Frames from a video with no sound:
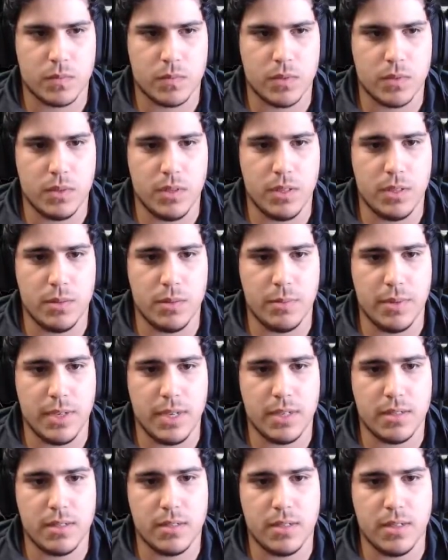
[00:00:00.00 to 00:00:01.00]
And a
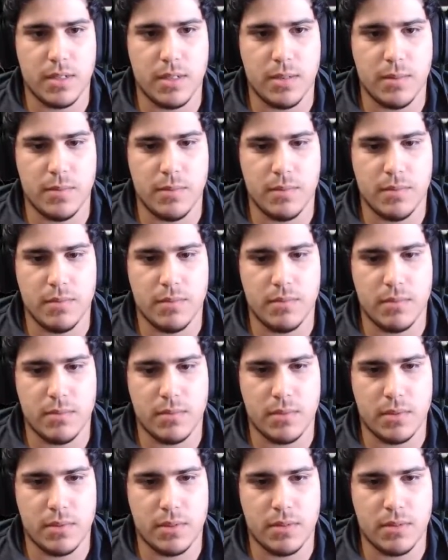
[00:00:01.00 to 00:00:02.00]
backstab.
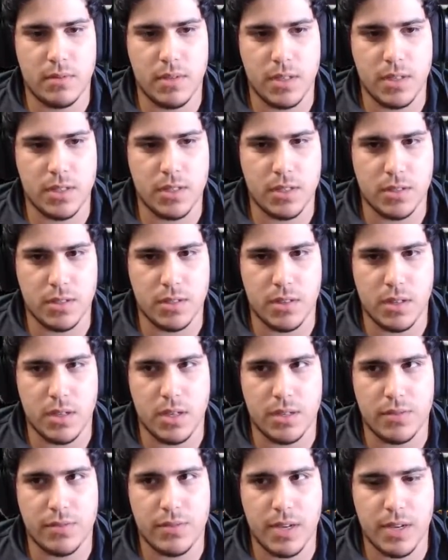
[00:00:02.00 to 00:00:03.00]
That is a
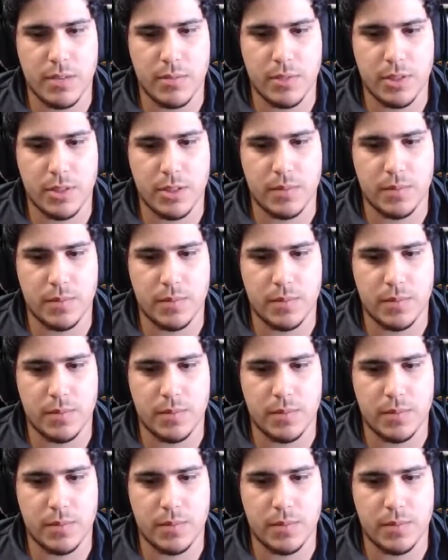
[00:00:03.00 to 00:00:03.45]
lot of damage.